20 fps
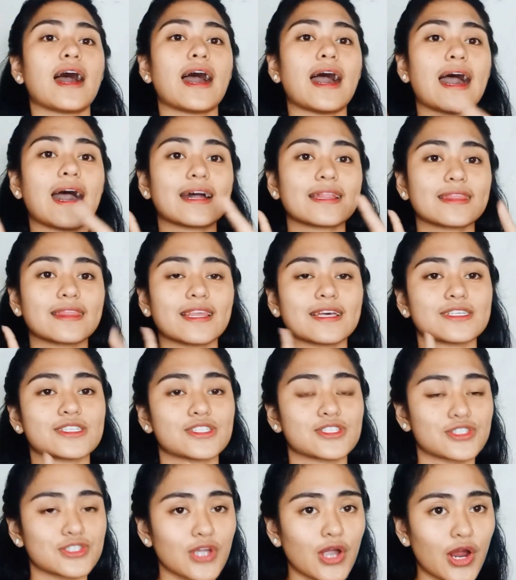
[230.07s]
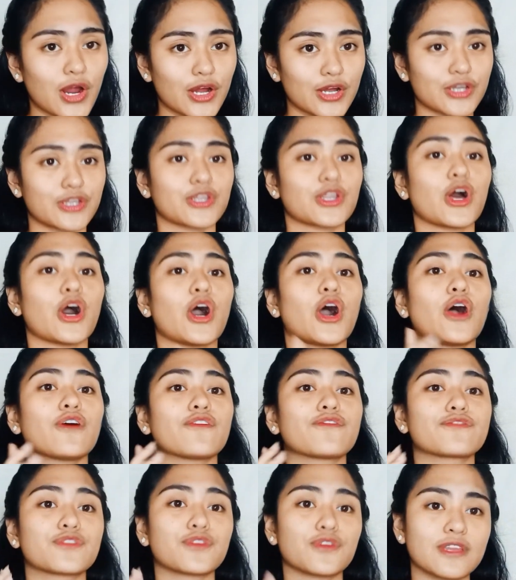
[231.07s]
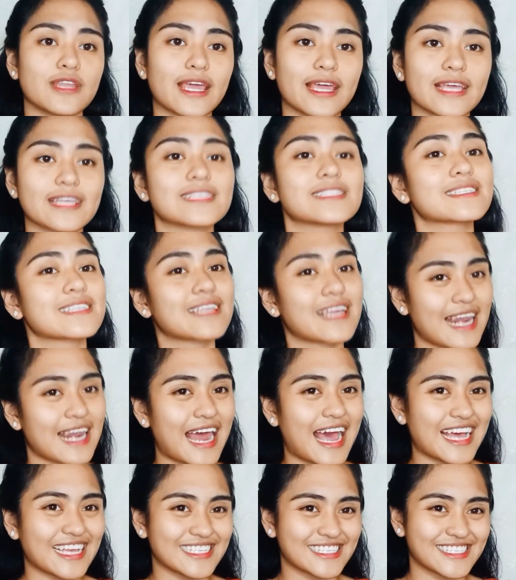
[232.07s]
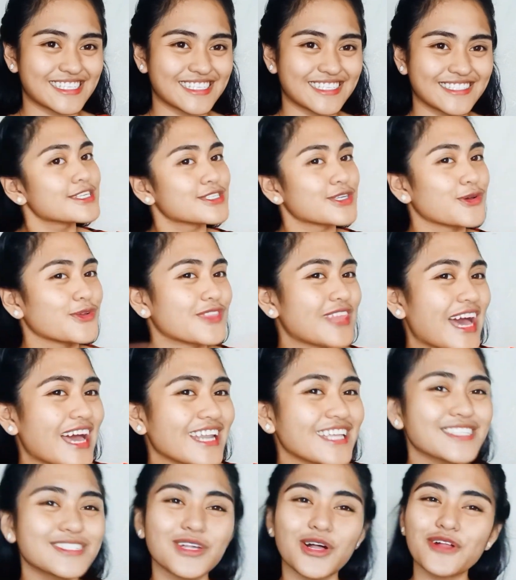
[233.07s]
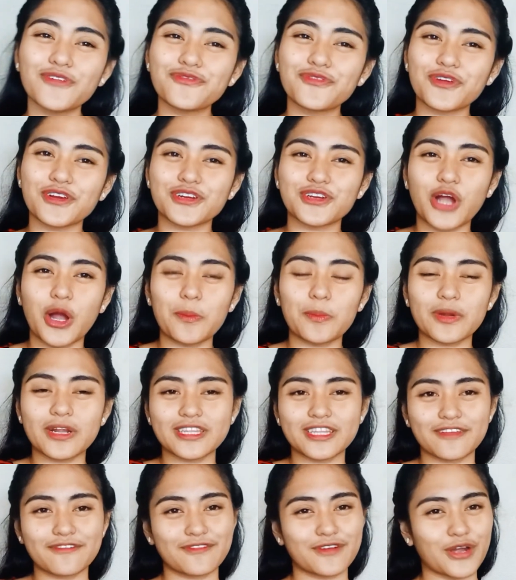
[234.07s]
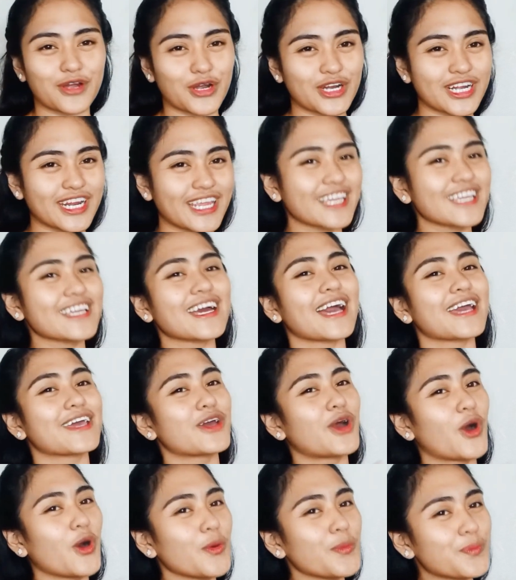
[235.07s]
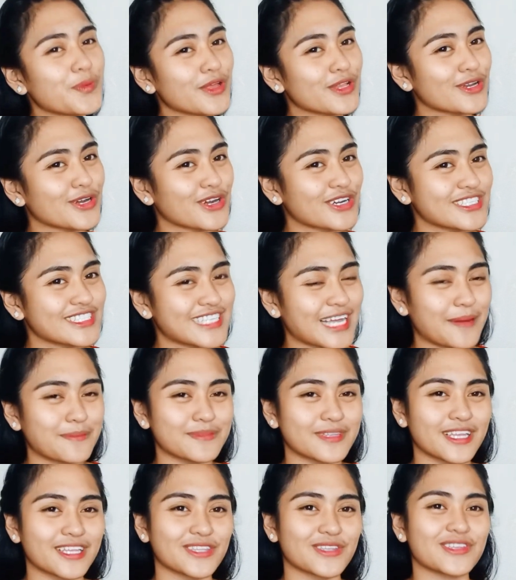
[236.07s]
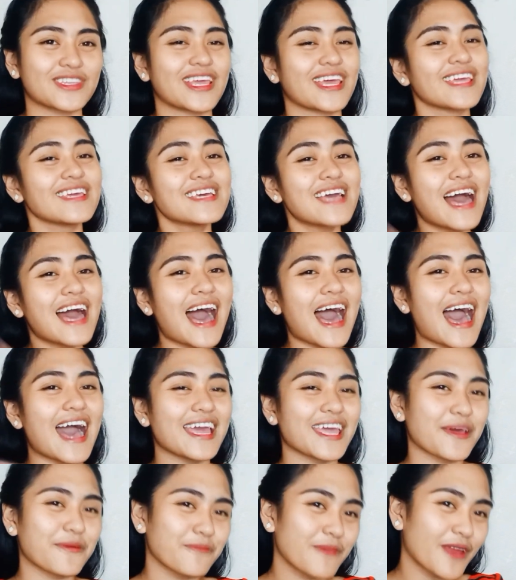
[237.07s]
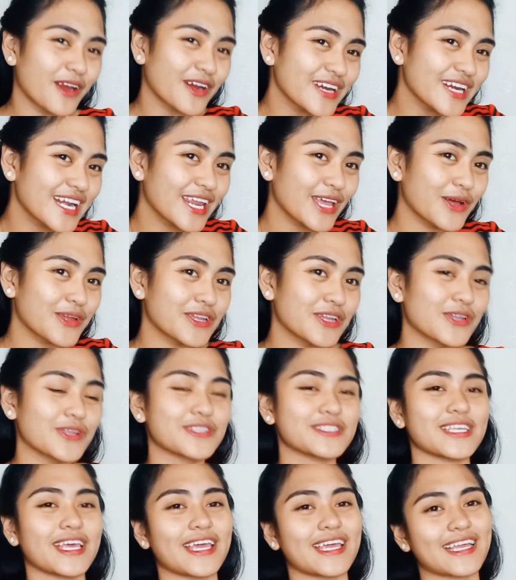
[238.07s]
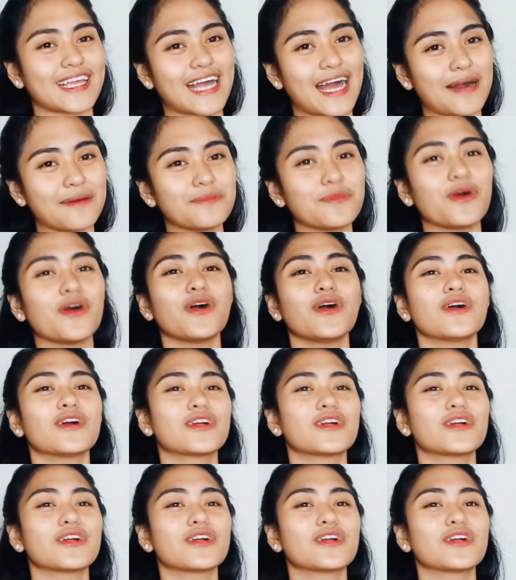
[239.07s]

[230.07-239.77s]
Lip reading: at the start of today's class. So that is all for cooperative learning. I hope you learned something today. I am Mary Leonidas A. Cabo.